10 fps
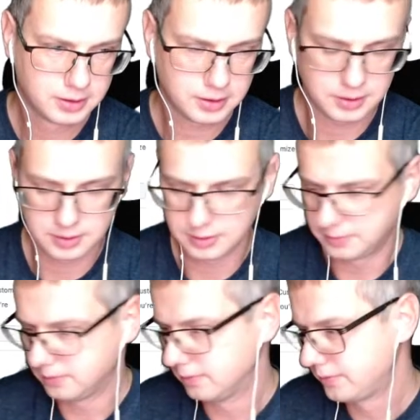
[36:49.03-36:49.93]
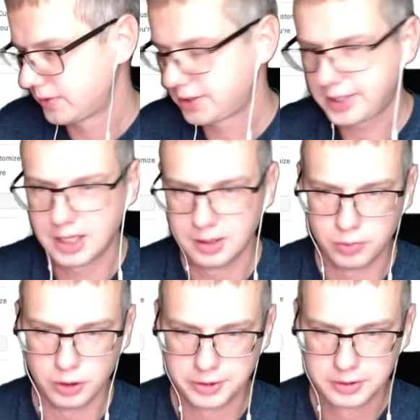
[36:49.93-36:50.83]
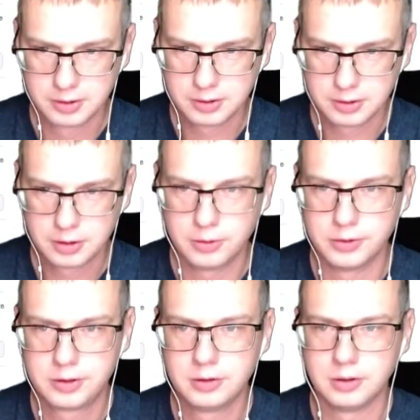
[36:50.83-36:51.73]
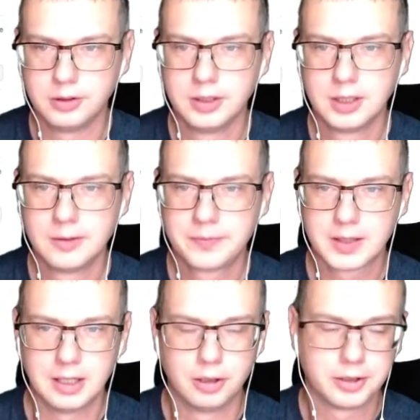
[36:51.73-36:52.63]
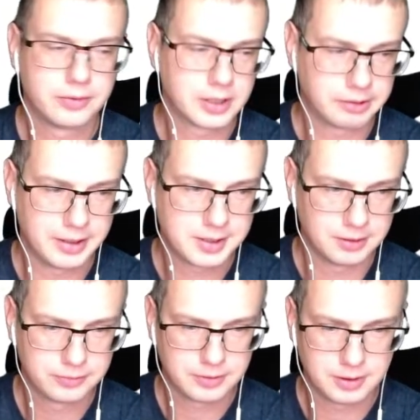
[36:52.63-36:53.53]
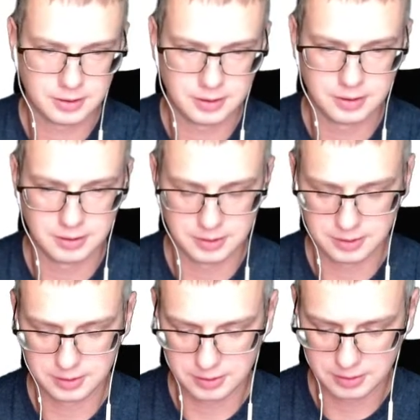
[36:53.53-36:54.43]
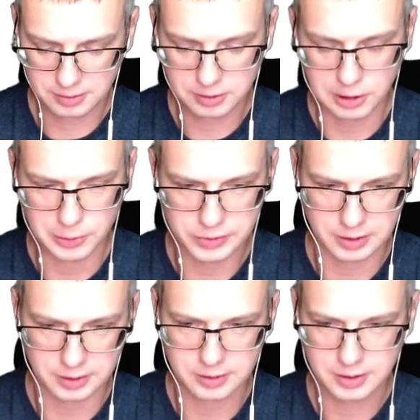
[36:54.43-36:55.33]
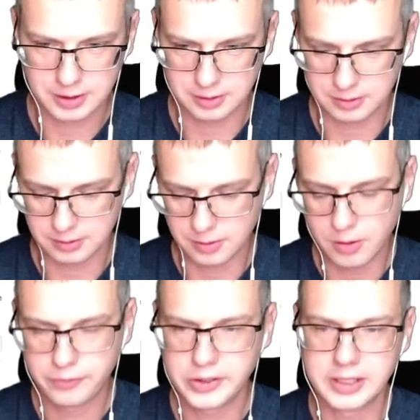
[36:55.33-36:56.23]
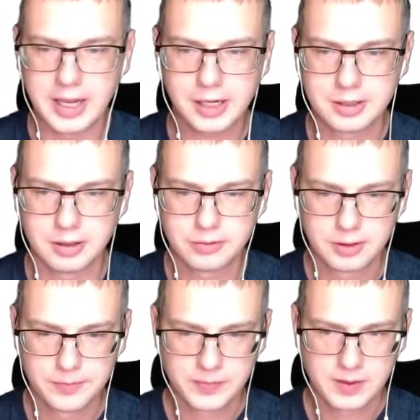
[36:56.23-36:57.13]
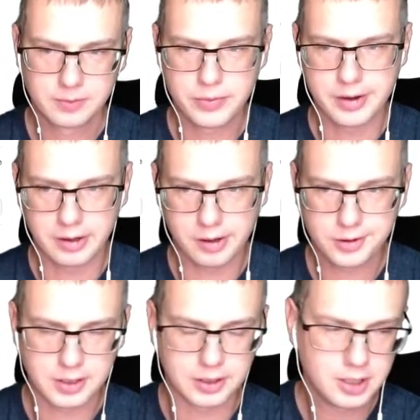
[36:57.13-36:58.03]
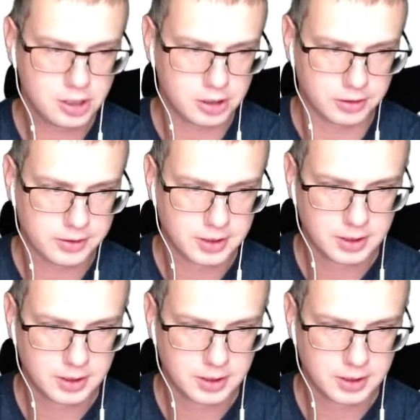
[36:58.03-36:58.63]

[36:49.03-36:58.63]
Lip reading: Stalebot, who is doing a lot of aggressive closing of inactive PRs and issues,